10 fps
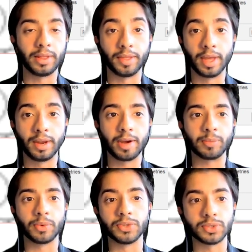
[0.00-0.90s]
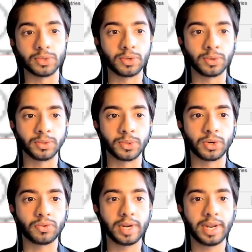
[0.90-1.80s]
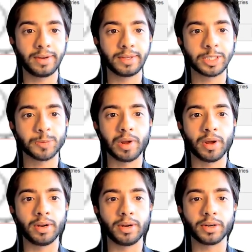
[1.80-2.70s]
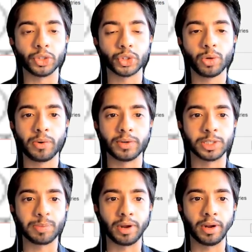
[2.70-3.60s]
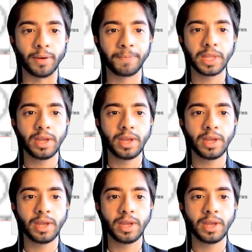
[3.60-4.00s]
and then I'm going to go to create spline, control point spline,